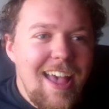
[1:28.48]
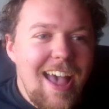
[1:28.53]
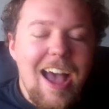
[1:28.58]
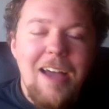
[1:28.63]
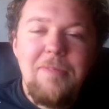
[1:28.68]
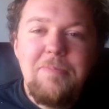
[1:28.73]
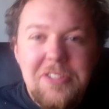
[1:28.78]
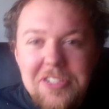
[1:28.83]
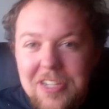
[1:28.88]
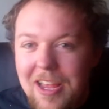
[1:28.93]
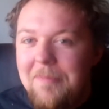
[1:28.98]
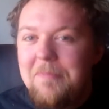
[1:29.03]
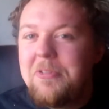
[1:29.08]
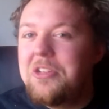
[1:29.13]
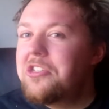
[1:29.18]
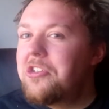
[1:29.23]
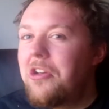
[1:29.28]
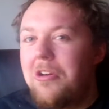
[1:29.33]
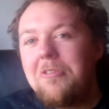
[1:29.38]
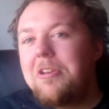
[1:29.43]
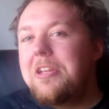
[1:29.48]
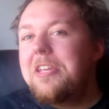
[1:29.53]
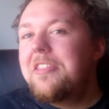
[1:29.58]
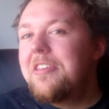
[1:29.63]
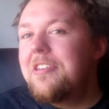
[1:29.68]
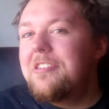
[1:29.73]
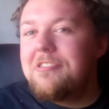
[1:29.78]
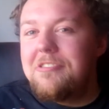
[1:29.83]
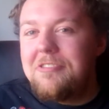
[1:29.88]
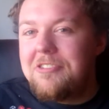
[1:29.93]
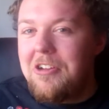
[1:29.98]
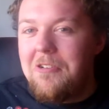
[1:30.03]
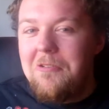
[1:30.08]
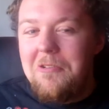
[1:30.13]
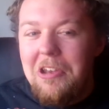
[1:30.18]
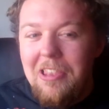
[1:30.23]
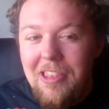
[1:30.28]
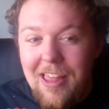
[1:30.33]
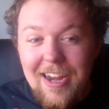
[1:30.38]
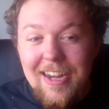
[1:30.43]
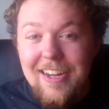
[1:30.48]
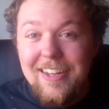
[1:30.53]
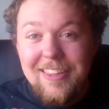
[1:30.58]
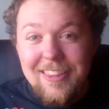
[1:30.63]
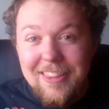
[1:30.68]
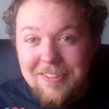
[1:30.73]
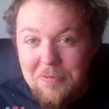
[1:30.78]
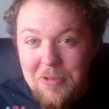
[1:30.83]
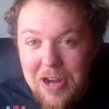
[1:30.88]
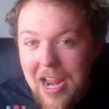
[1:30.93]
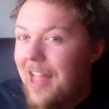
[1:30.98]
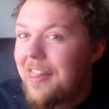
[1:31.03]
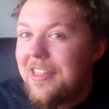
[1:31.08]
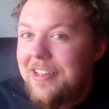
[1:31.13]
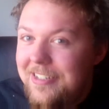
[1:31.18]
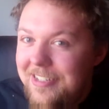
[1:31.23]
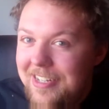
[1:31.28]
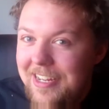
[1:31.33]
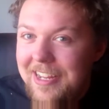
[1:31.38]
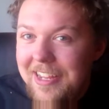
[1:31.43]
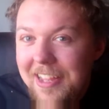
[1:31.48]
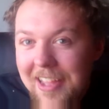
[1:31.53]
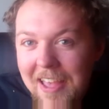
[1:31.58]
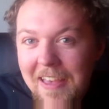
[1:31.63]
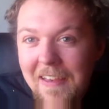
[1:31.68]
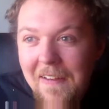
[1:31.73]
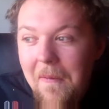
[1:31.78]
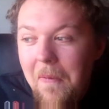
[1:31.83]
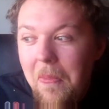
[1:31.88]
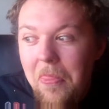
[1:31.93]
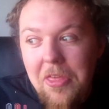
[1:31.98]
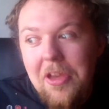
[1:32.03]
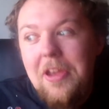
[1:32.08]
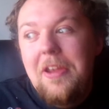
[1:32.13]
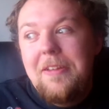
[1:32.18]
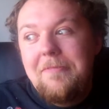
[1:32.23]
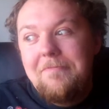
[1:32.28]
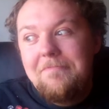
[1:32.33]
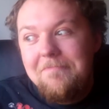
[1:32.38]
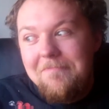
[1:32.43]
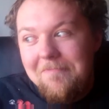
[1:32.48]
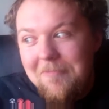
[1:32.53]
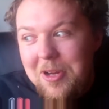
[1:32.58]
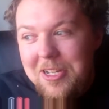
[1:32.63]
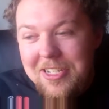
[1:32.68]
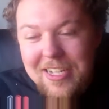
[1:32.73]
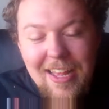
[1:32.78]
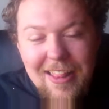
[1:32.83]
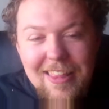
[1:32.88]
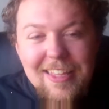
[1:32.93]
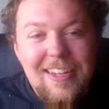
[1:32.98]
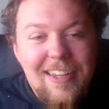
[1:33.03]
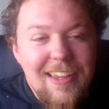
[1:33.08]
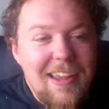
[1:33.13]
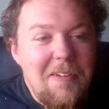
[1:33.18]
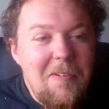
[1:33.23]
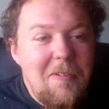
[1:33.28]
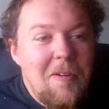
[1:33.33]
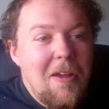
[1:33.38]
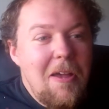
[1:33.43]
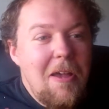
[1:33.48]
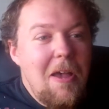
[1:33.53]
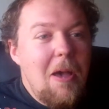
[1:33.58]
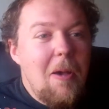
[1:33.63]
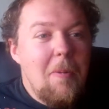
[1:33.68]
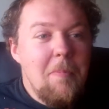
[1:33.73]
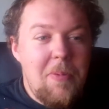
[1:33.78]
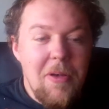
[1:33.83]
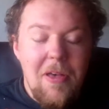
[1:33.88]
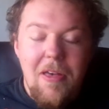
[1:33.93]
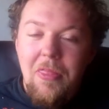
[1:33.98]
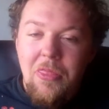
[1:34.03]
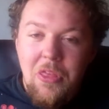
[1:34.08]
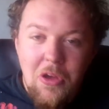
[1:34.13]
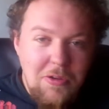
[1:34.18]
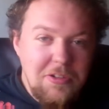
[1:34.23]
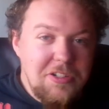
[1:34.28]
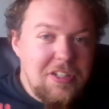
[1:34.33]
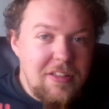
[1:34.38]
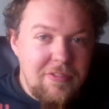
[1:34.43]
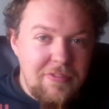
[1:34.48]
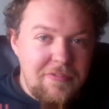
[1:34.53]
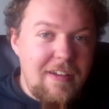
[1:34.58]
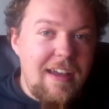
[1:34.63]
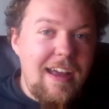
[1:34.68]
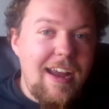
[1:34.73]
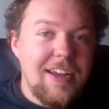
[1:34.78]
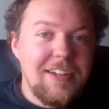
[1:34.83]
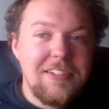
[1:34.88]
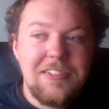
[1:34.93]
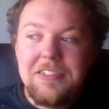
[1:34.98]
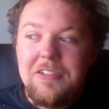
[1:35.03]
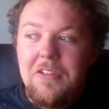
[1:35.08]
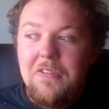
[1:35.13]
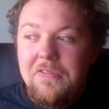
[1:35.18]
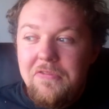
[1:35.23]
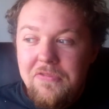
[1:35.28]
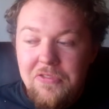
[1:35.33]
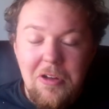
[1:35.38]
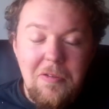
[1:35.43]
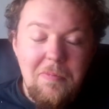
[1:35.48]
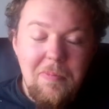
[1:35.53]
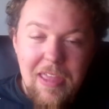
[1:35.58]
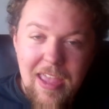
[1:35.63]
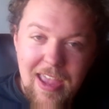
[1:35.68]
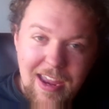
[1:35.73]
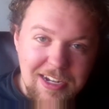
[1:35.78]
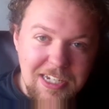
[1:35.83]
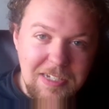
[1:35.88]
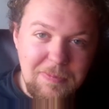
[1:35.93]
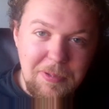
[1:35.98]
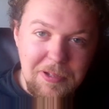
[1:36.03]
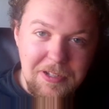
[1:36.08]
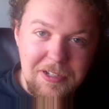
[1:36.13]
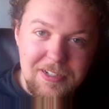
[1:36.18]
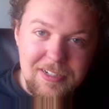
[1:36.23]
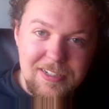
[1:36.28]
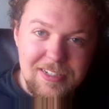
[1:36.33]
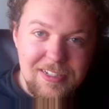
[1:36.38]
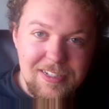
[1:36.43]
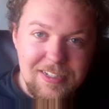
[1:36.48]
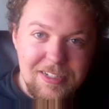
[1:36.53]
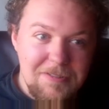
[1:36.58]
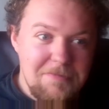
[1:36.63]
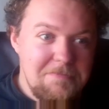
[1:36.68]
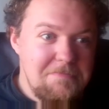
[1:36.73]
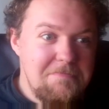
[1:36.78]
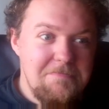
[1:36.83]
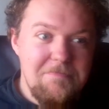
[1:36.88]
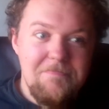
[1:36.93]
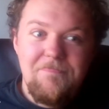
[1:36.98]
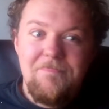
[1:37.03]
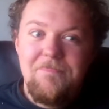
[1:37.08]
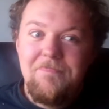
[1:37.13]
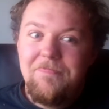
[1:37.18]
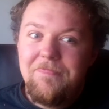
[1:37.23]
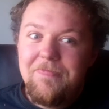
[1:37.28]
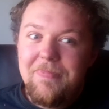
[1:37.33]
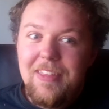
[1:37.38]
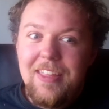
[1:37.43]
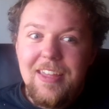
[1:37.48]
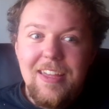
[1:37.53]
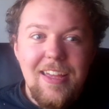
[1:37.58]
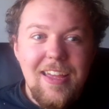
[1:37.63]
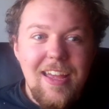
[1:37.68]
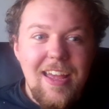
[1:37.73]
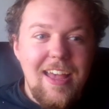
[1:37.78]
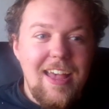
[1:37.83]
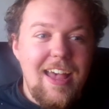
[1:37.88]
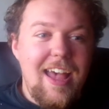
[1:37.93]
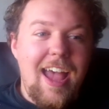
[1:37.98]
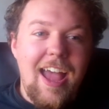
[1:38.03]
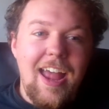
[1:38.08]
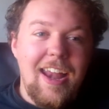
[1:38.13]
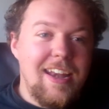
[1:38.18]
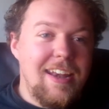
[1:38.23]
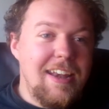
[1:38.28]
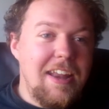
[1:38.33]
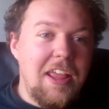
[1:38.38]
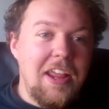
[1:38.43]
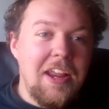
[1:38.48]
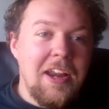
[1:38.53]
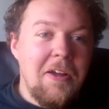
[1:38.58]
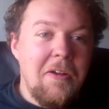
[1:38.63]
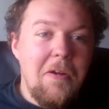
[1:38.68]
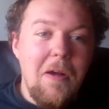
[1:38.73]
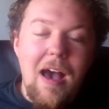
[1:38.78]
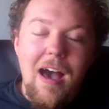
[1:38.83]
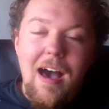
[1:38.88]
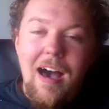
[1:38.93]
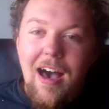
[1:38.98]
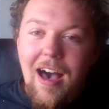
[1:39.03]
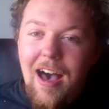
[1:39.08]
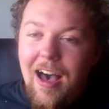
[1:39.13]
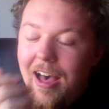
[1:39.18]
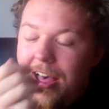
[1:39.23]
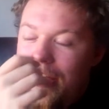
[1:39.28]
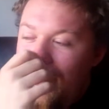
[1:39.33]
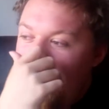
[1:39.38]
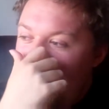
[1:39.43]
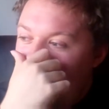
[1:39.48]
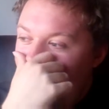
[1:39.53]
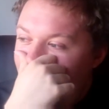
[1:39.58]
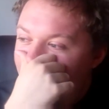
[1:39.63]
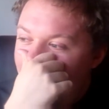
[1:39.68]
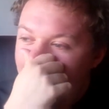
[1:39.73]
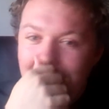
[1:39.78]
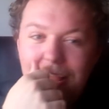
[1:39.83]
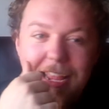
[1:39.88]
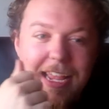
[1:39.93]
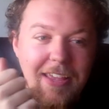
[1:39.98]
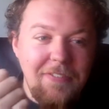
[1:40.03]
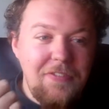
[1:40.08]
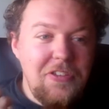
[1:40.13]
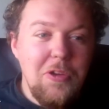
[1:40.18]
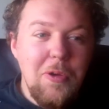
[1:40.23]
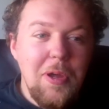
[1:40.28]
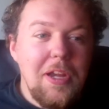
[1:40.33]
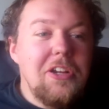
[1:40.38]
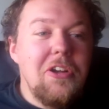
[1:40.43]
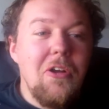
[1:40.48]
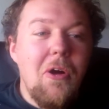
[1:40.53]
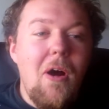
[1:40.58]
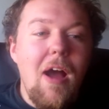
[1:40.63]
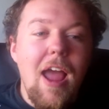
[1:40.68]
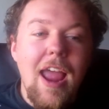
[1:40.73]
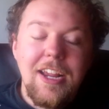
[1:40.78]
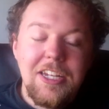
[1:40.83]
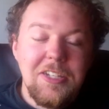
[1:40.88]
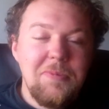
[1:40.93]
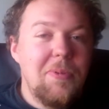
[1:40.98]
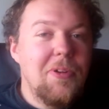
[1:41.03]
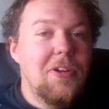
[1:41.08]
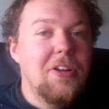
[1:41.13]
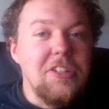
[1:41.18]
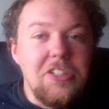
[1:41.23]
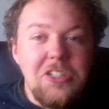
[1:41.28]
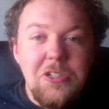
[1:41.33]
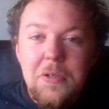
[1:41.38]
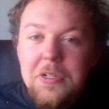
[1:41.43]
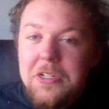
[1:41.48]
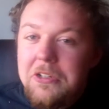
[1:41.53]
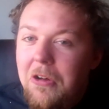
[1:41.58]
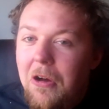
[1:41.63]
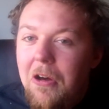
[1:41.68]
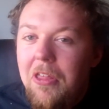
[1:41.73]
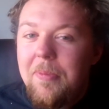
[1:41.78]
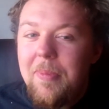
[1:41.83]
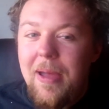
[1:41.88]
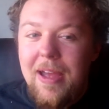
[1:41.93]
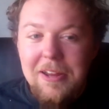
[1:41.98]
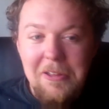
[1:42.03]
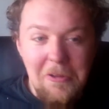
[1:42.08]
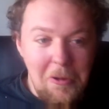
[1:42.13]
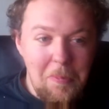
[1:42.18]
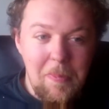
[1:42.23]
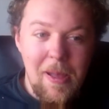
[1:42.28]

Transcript: I'm sorry that you don't like the reality that we're telling you, but those are the facts from the experts. And, you know, if you ignore experts, you ignore them at your